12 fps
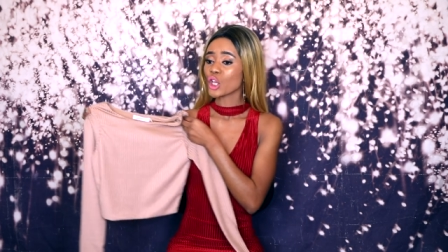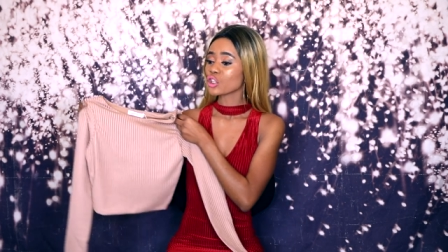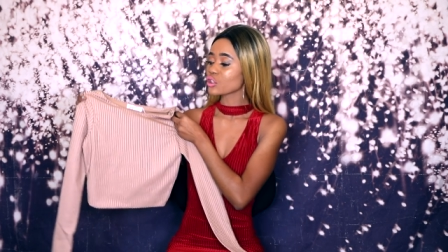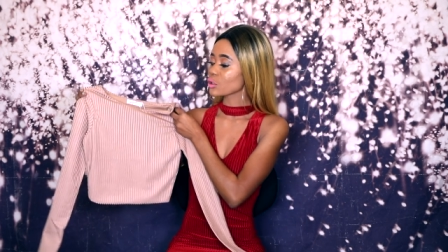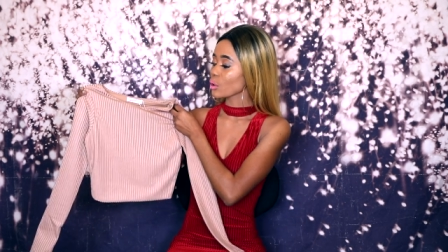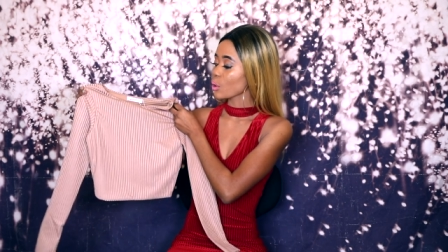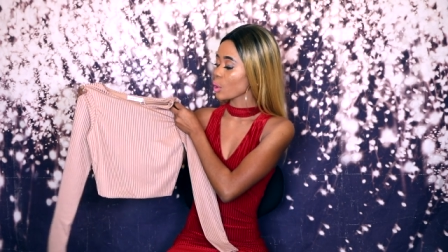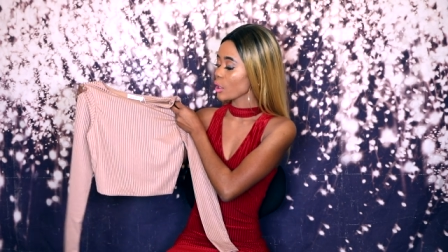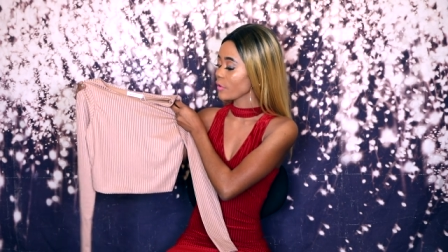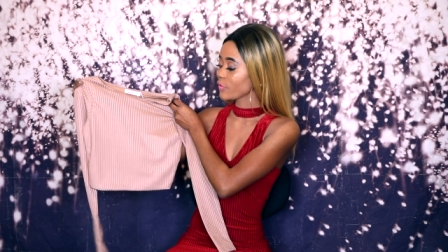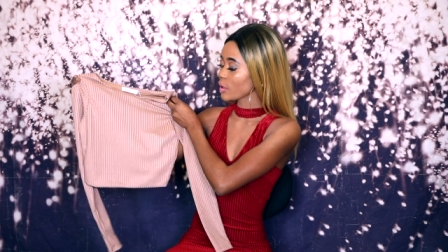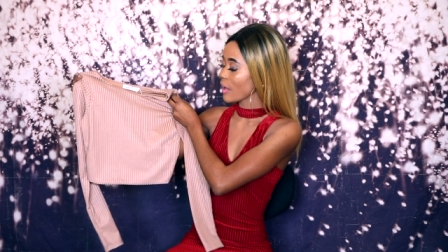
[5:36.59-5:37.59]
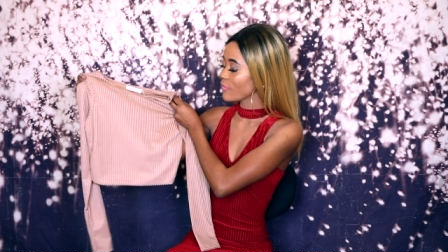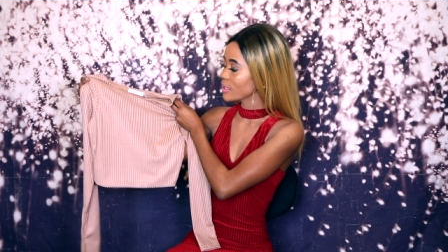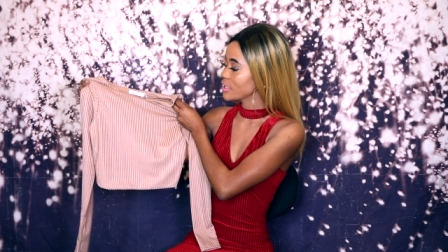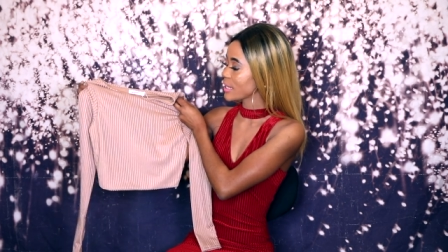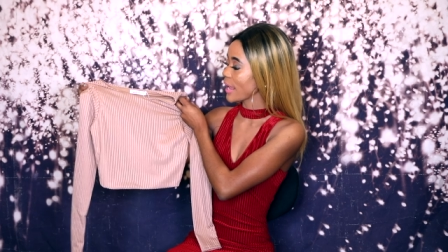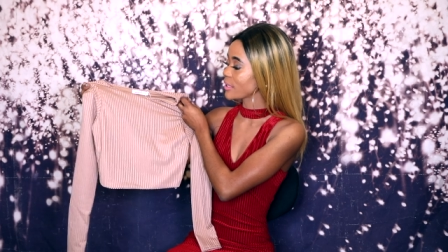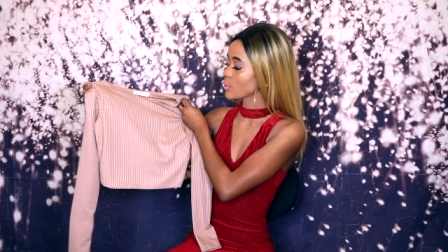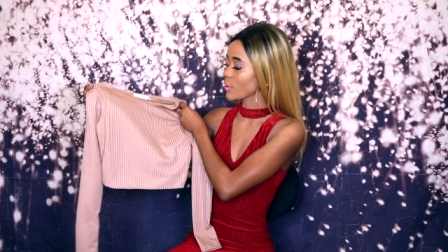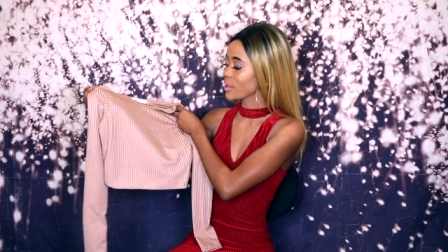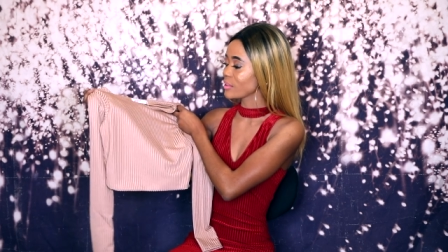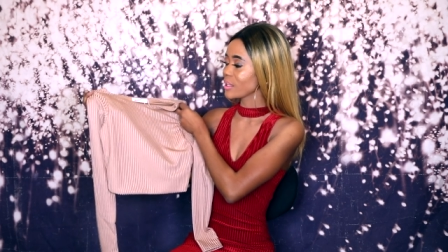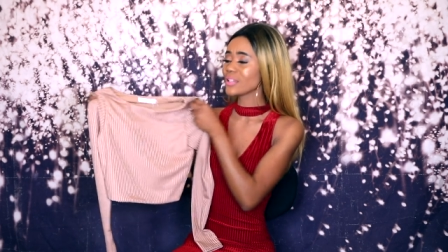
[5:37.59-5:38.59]
So if you have a date or
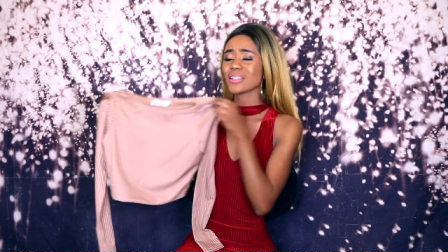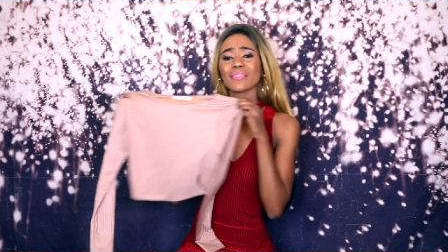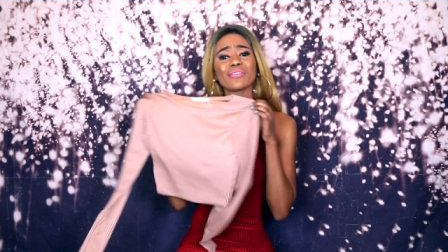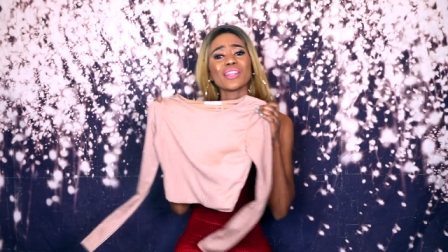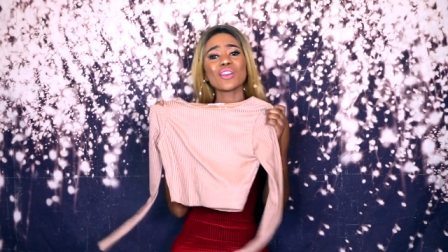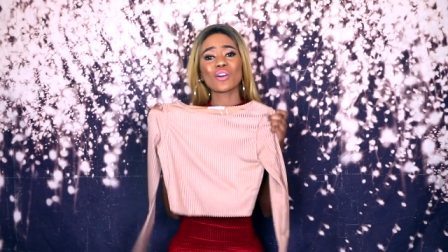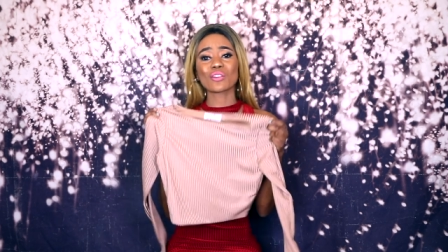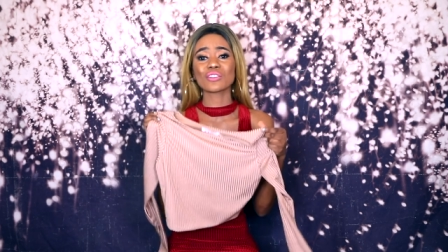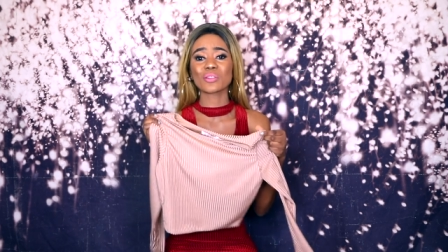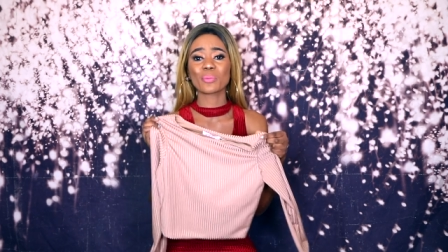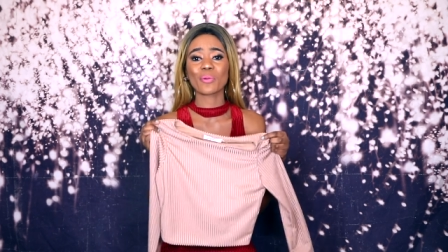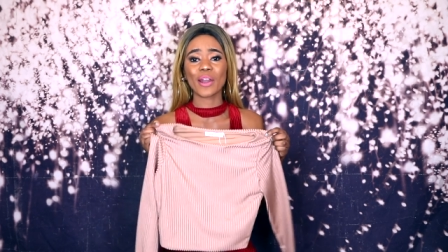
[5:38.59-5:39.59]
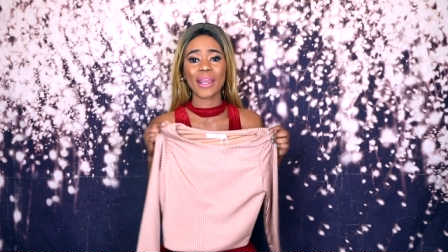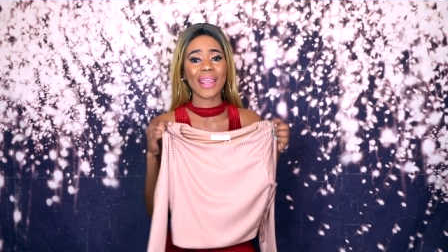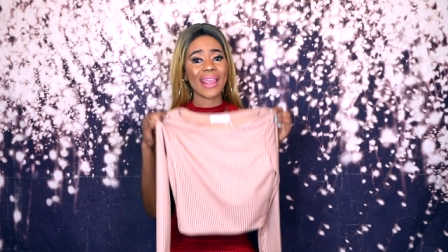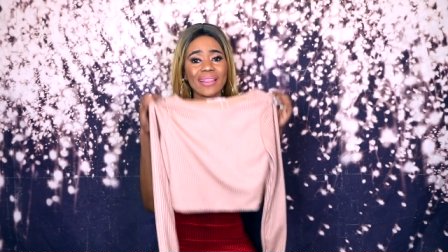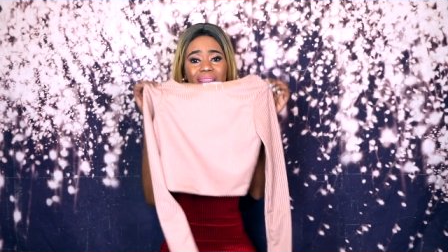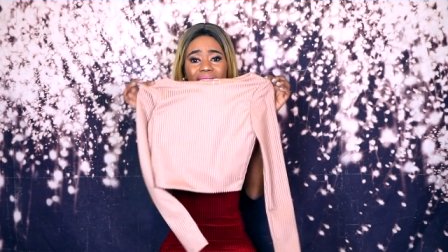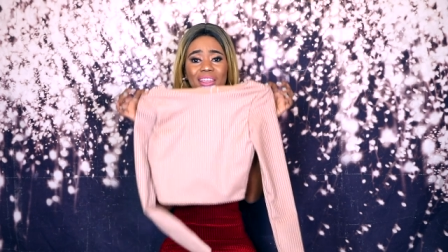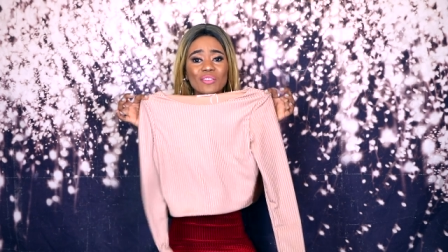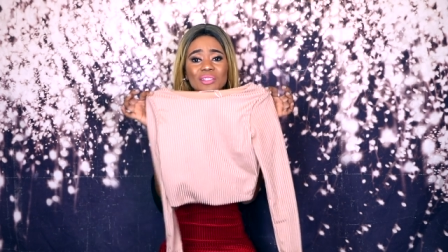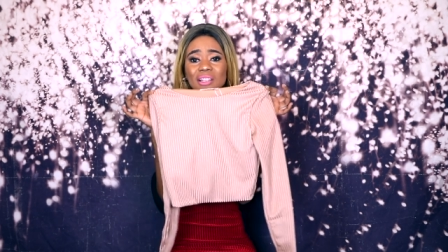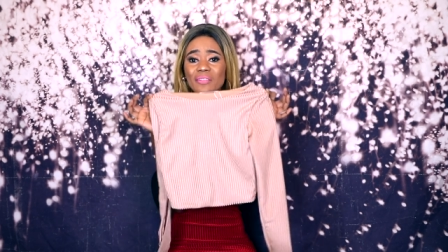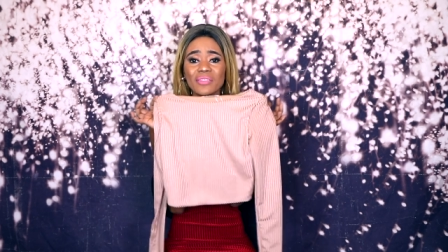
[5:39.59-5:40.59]
anything, definitely go to Supre and get
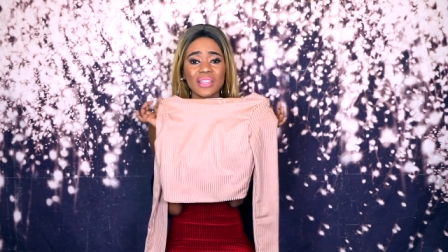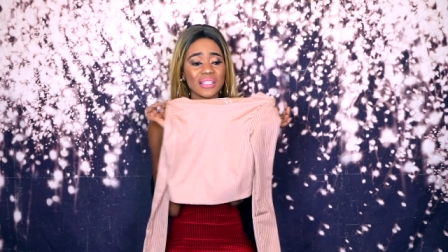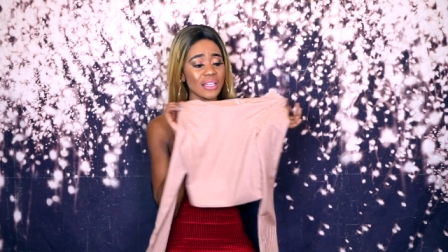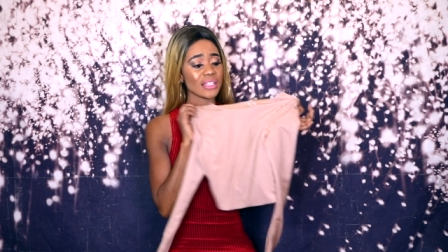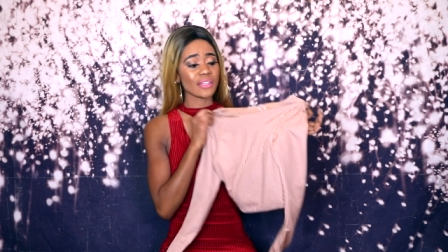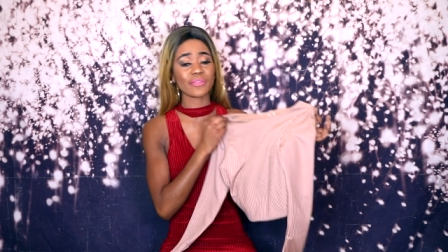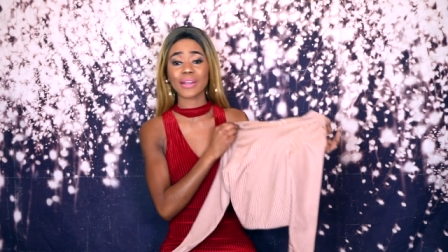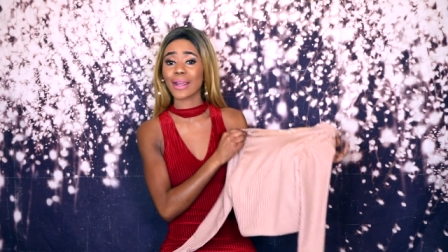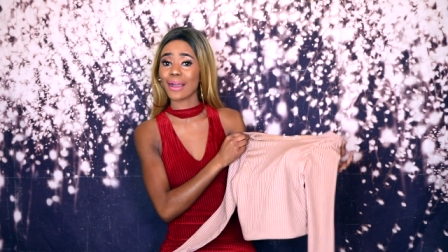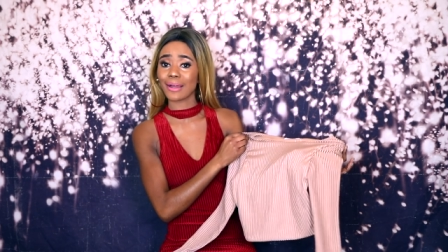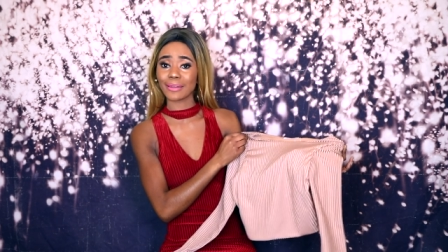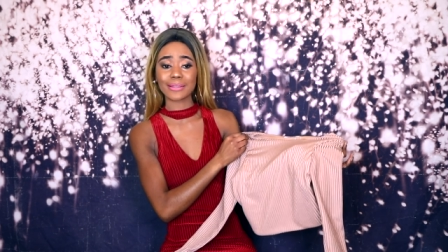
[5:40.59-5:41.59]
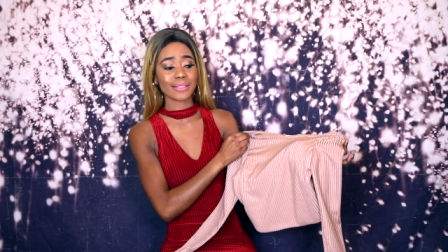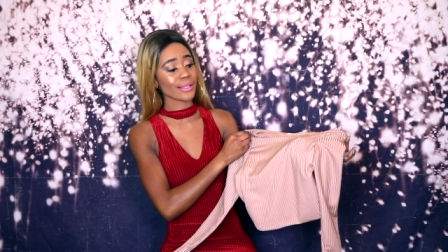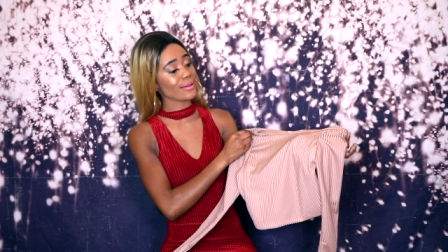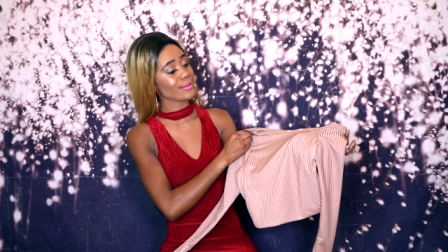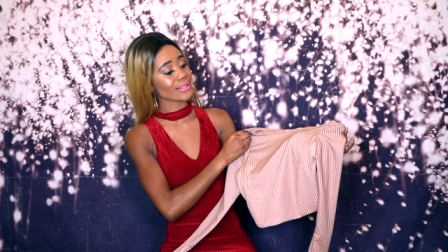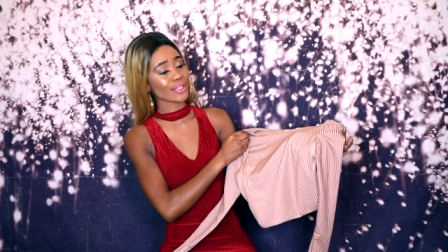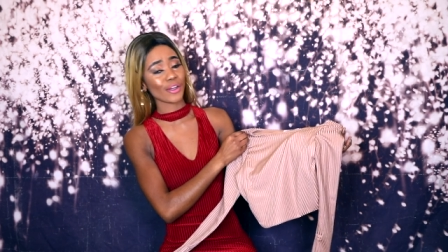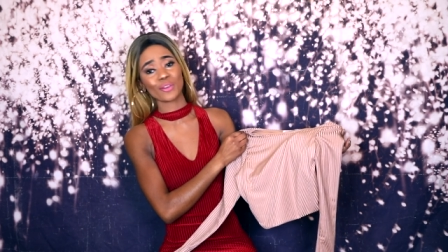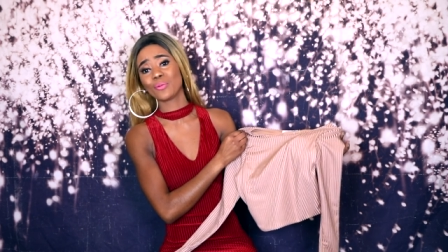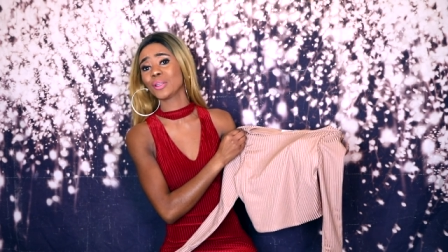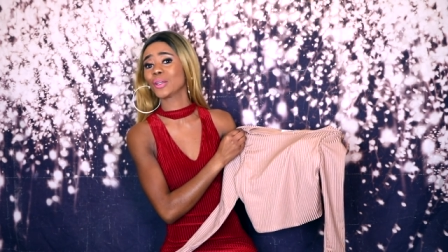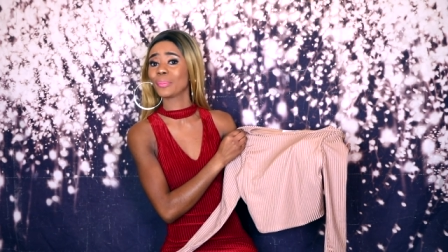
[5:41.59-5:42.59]
yourself this in different colors because girl,
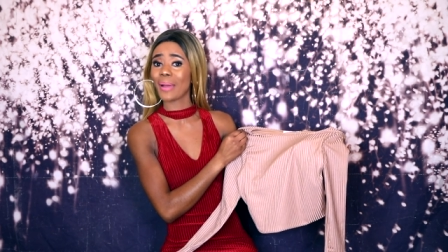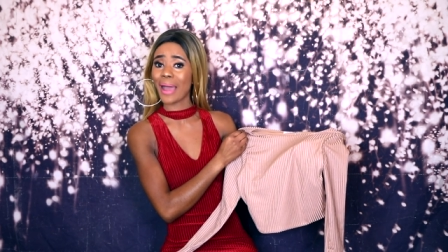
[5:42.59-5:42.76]
you look